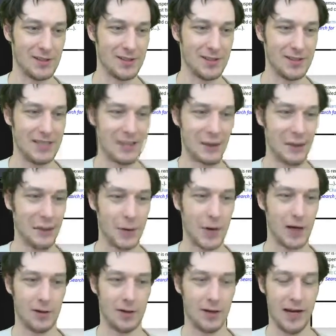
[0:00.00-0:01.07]
take a
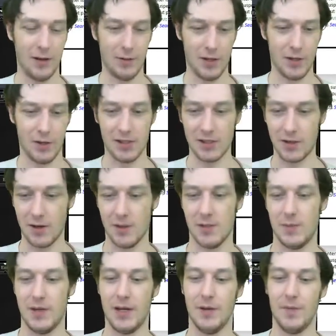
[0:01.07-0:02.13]
theoretical land with your discard
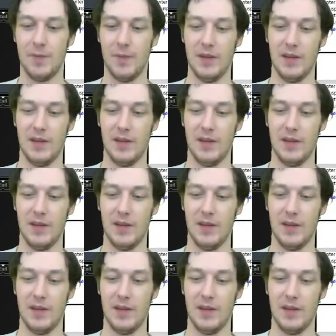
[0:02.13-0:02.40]
spell.